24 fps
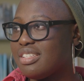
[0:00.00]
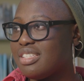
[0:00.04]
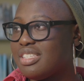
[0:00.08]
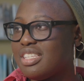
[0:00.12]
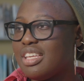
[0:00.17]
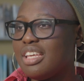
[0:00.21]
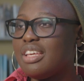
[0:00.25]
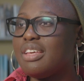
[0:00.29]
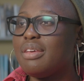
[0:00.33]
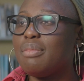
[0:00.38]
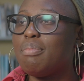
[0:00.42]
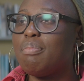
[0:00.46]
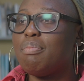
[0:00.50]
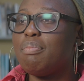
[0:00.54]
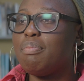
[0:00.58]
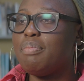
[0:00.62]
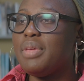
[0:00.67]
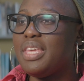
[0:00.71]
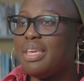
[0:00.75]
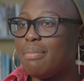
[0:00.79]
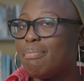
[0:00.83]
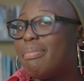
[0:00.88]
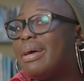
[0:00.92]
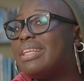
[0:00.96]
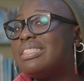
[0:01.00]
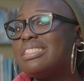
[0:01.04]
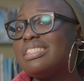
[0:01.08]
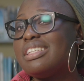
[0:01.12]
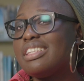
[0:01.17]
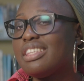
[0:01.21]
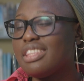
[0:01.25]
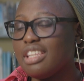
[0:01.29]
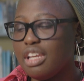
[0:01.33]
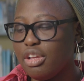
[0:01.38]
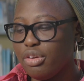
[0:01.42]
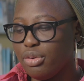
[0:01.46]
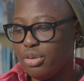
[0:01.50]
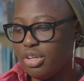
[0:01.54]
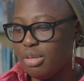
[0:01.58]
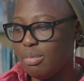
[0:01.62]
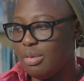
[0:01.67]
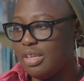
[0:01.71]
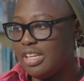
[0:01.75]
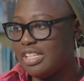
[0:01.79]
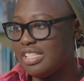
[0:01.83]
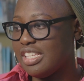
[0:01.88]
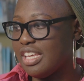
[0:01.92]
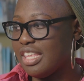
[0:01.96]
to be embedded in the local
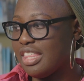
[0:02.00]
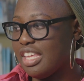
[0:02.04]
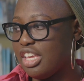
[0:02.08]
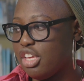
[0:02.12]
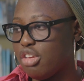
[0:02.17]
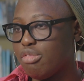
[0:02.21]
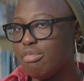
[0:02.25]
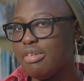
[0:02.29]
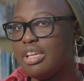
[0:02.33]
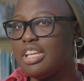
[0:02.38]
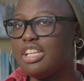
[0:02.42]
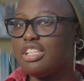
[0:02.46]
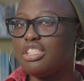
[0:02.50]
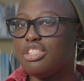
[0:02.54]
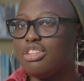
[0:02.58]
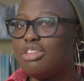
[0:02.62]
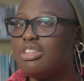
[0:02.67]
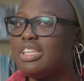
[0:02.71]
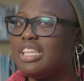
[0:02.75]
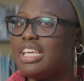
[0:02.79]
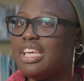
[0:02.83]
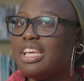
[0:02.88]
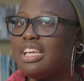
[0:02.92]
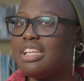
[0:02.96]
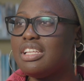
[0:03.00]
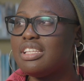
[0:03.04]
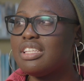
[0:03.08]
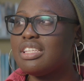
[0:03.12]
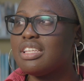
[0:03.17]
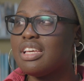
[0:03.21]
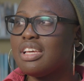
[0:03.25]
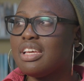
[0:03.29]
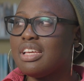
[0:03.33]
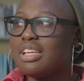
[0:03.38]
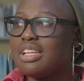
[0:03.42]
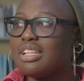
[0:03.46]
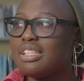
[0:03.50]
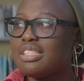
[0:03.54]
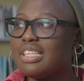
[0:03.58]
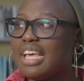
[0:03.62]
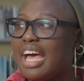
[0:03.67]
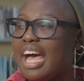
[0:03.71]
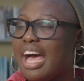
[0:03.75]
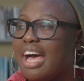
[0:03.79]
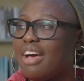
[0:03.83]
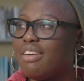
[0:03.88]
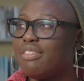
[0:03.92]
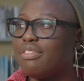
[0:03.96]
community, I think you really do need to
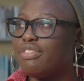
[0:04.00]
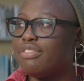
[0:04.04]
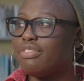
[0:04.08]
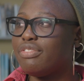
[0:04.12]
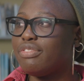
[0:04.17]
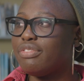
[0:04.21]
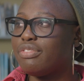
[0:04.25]
have